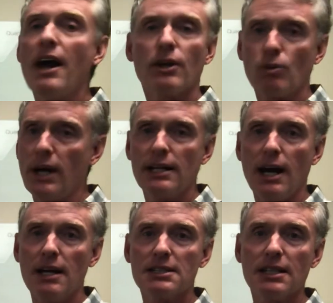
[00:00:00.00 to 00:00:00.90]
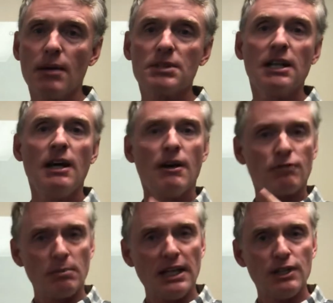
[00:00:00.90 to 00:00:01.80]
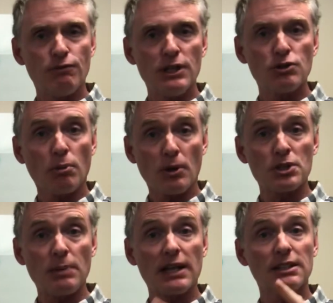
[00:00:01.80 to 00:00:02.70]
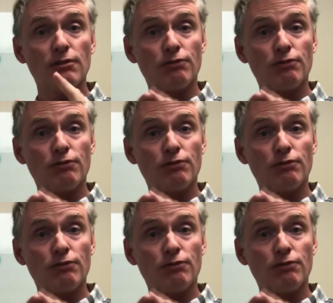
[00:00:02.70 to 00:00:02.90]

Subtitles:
of great concepts from the individual perspective,